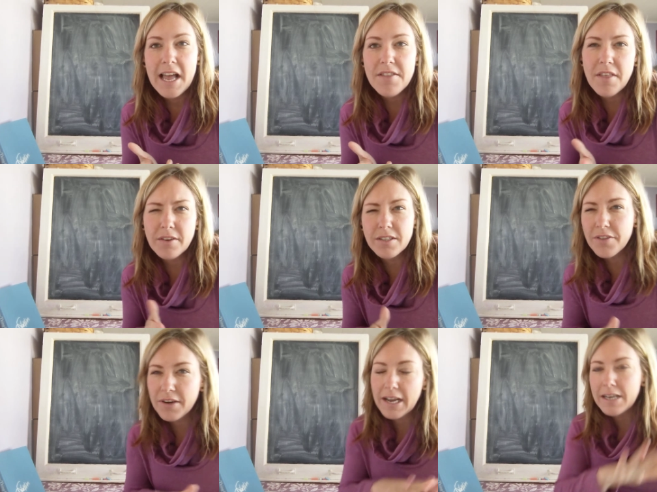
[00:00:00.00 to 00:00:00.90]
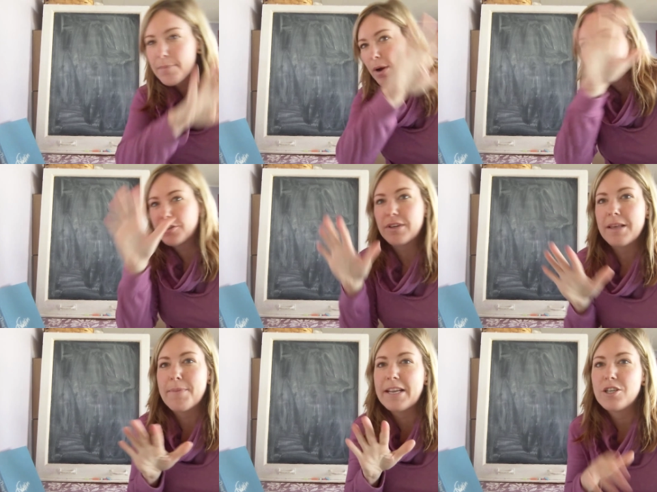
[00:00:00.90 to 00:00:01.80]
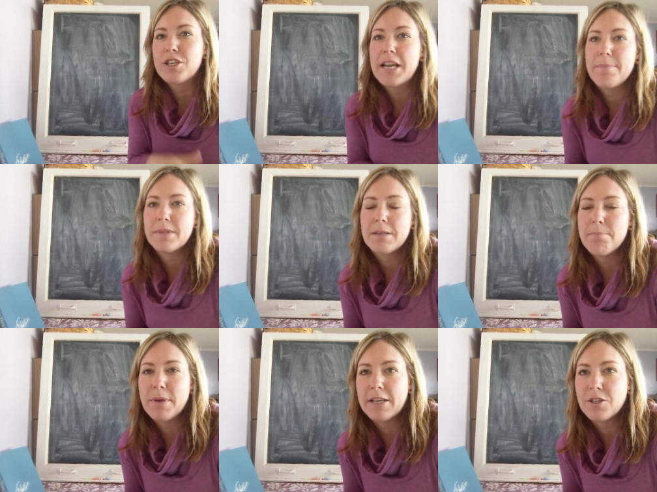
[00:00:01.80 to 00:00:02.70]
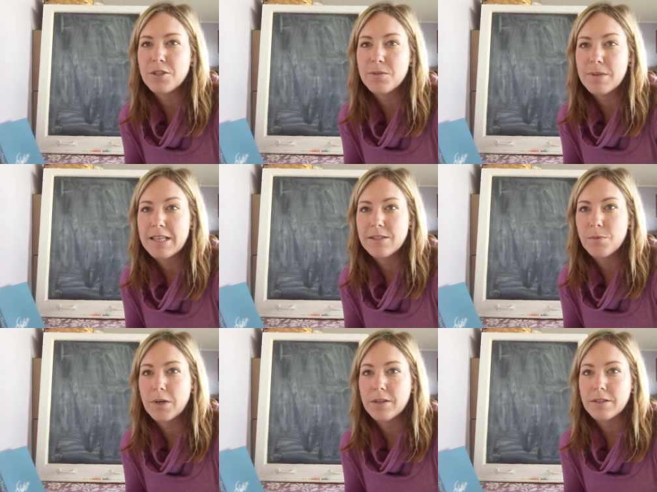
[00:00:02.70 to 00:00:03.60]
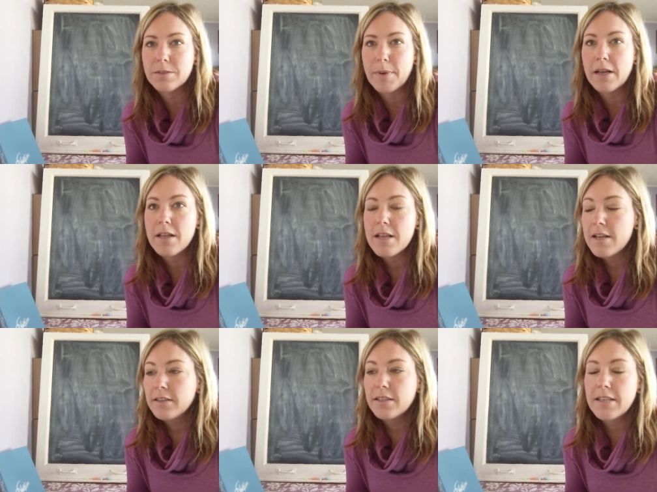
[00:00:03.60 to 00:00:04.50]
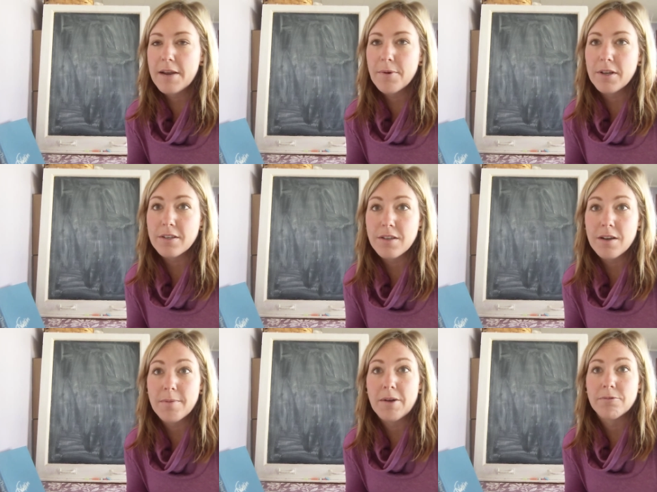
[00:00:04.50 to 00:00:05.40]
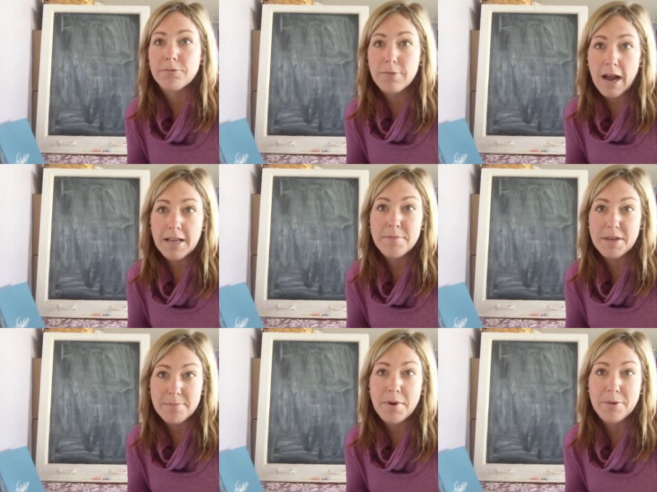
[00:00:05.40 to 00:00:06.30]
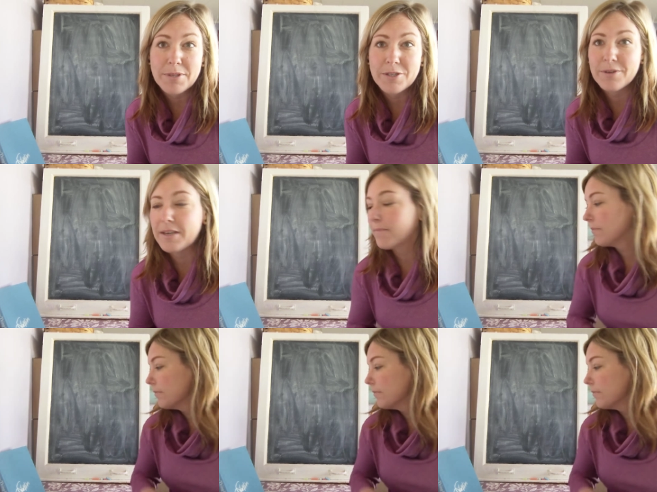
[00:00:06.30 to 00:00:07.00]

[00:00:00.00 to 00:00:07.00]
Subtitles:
And then there's other kind of poetry that makes shapes and pictures with its words. But today we're going to talk about rhyming poetry.